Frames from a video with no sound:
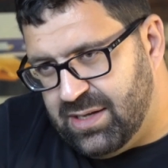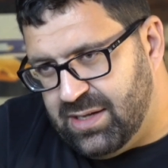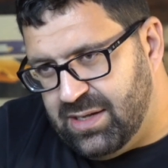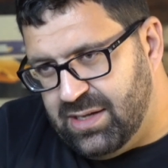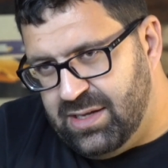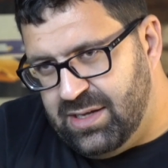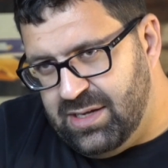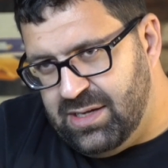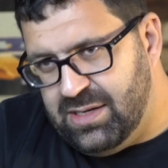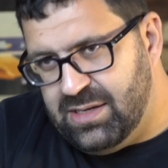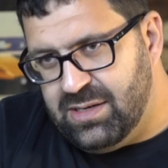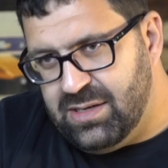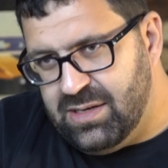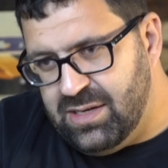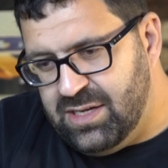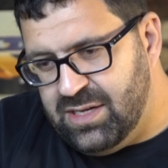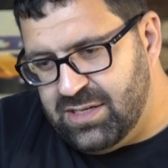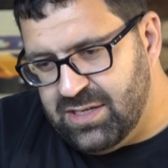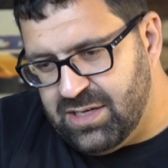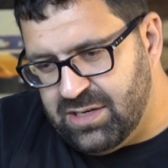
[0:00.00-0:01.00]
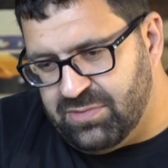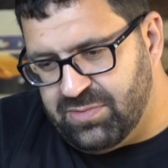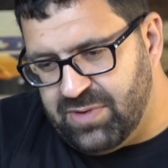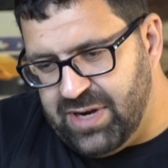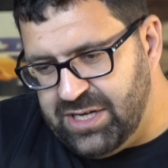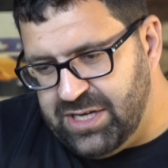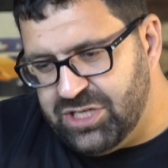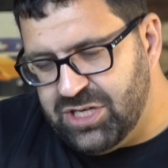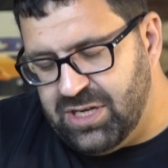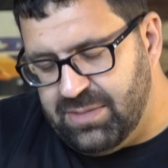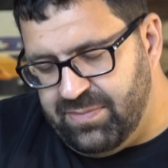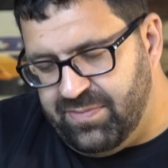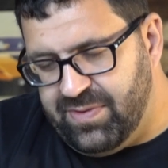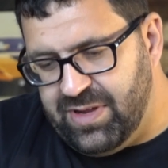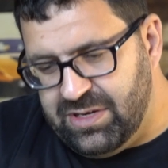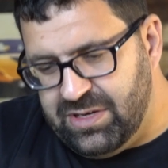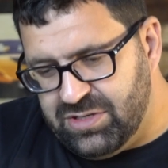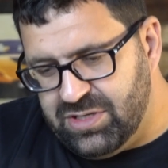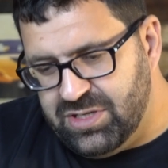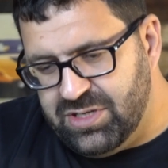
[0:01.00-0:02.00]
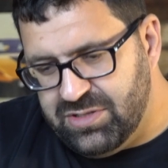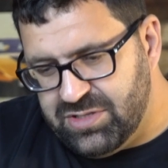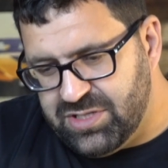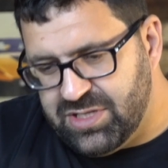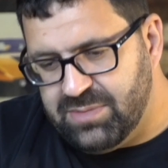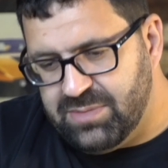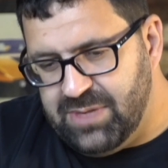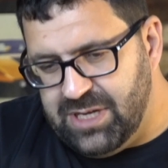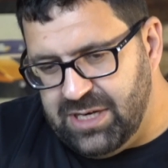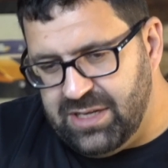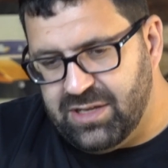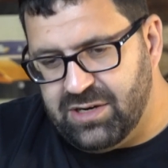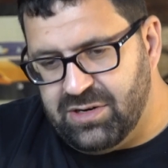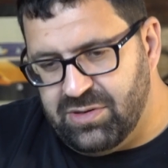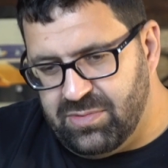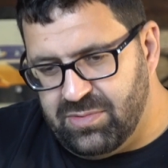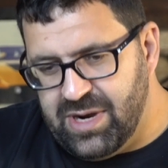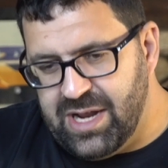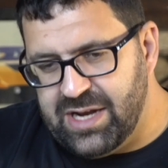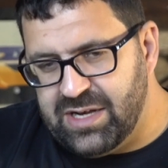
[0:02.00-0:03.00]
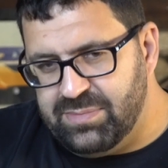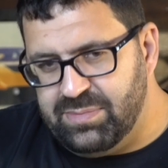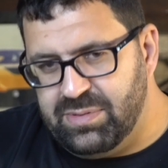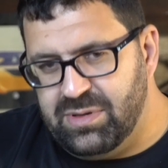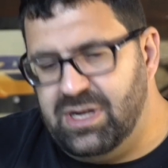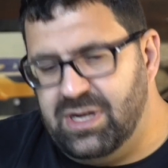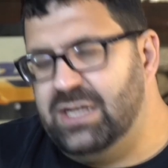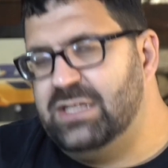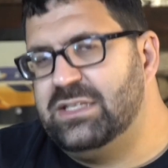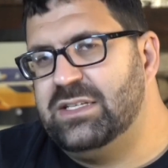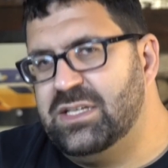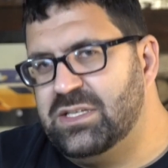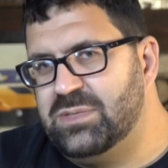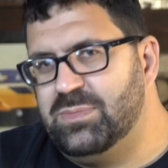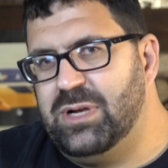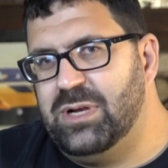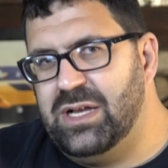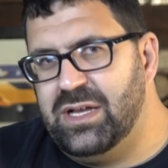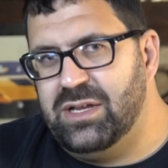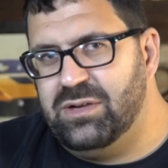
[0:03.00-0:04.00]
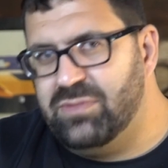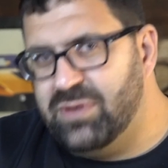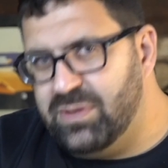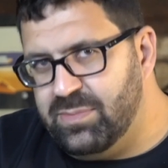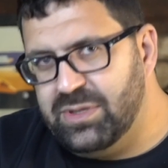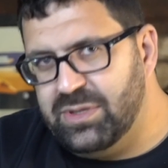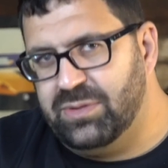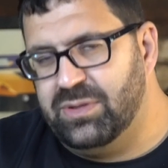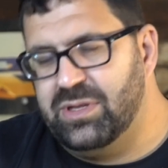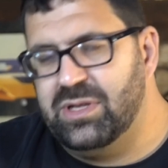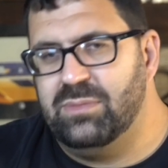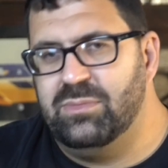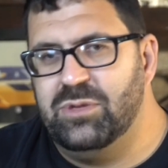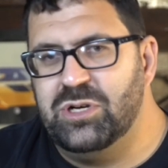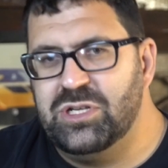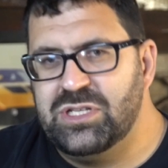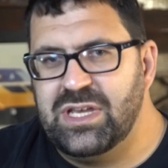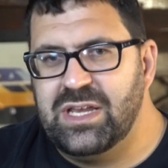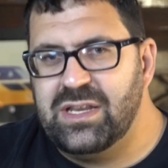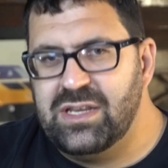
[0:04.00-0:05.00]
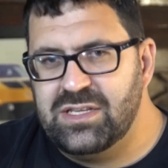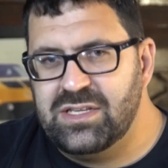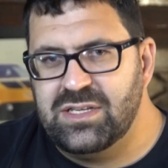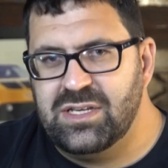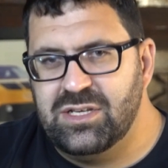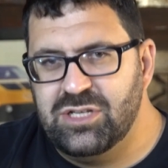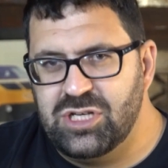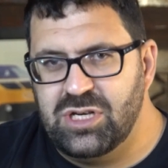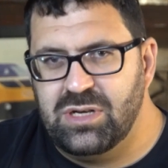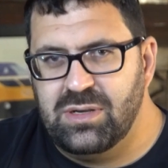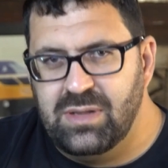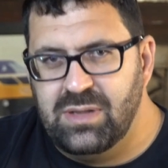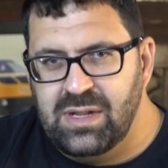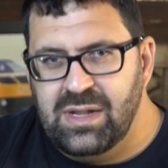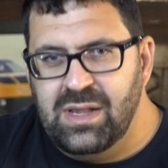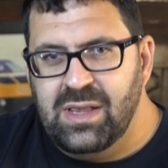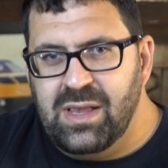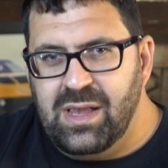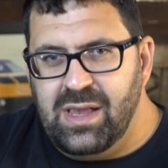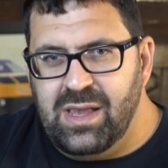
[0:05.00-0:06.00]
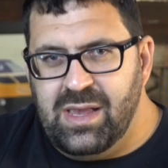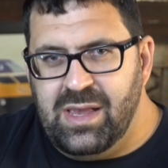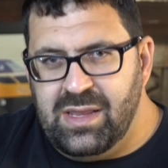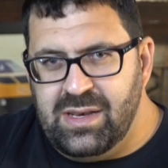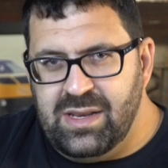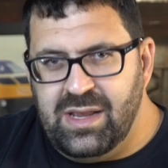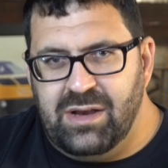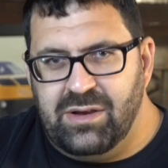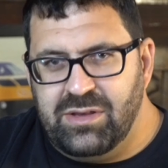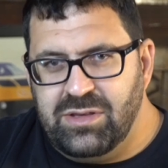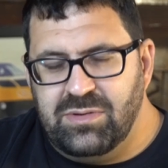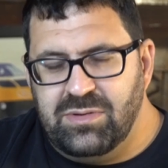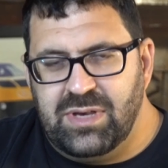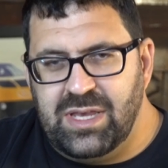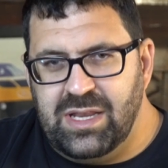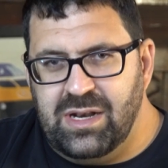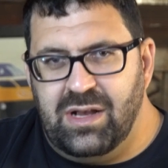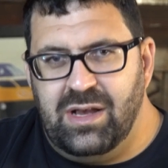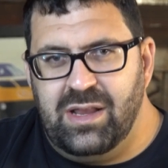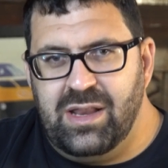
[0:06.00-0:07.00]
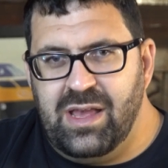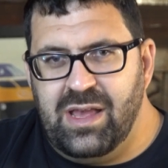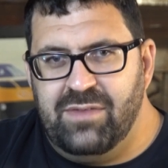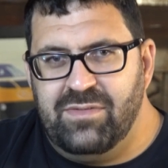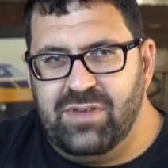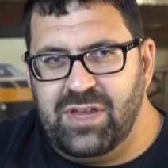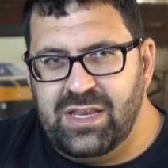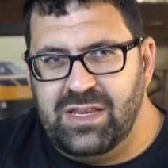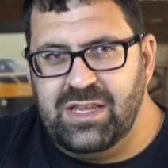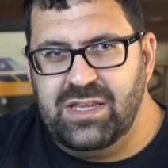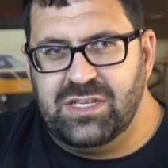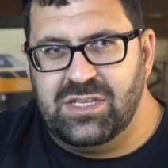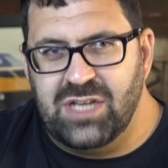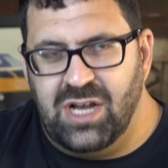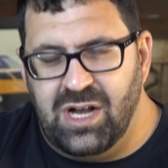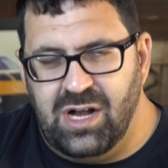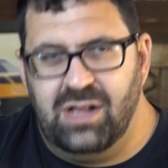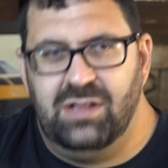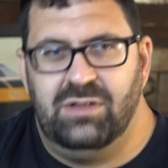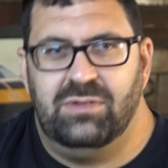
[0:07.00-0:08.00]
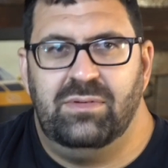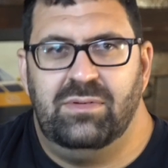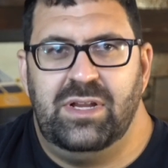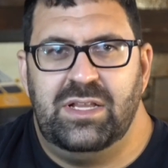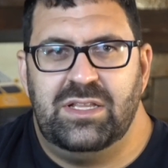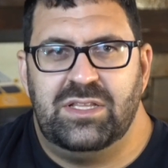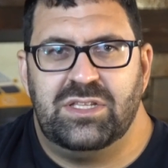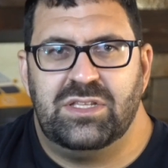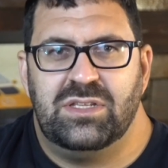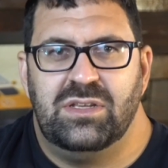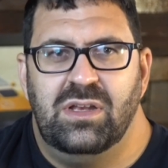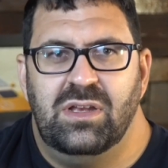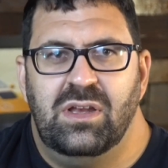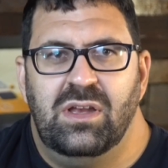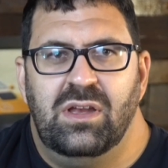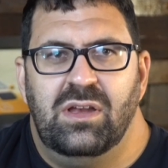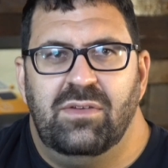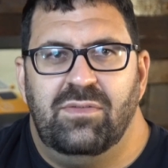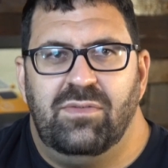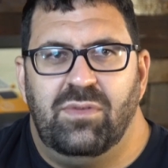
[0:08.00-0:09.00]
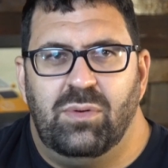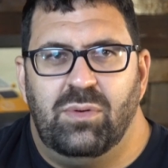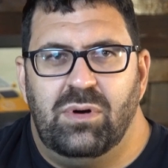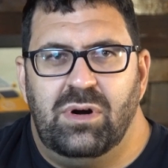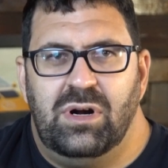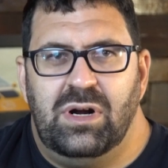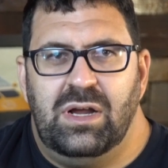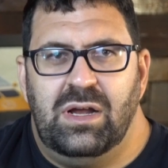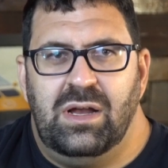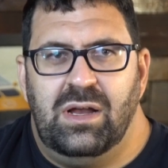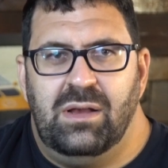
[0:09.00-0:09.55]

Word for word: he did a great job of introducing me to the correct process behind rebuilding a Mercedes engine and how you cannot have any tolerance for